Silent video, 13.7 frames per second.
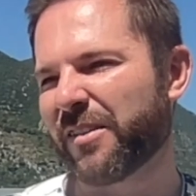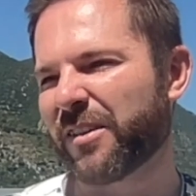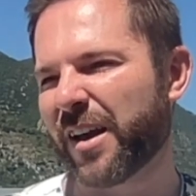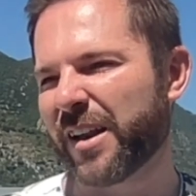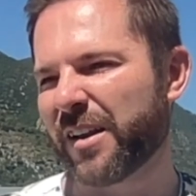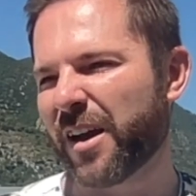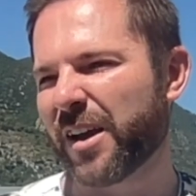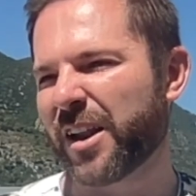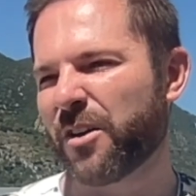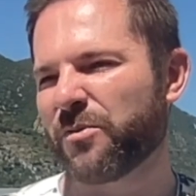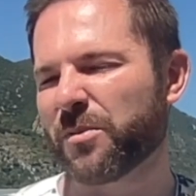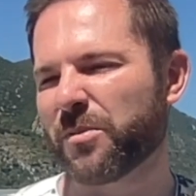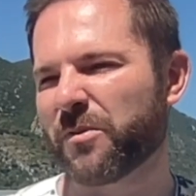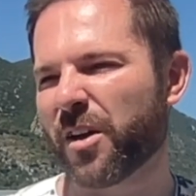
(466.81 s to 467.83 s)
I know
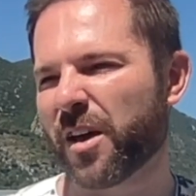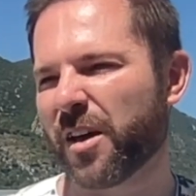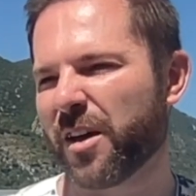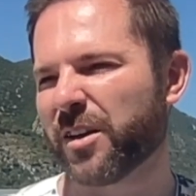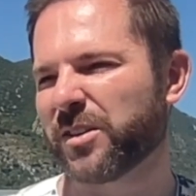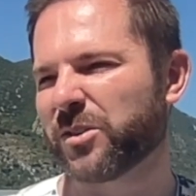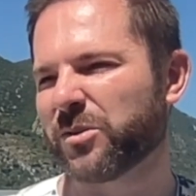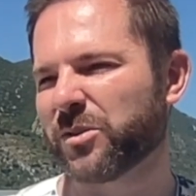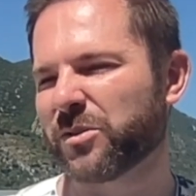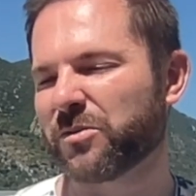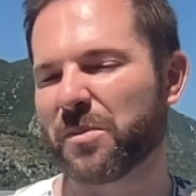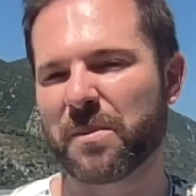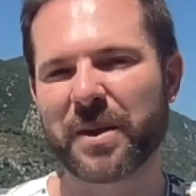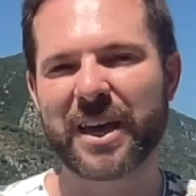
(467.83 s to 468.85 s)
from the rehearsals
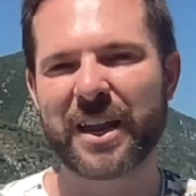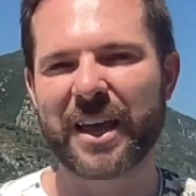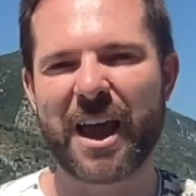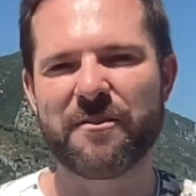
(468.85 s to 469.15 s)
from the beginning,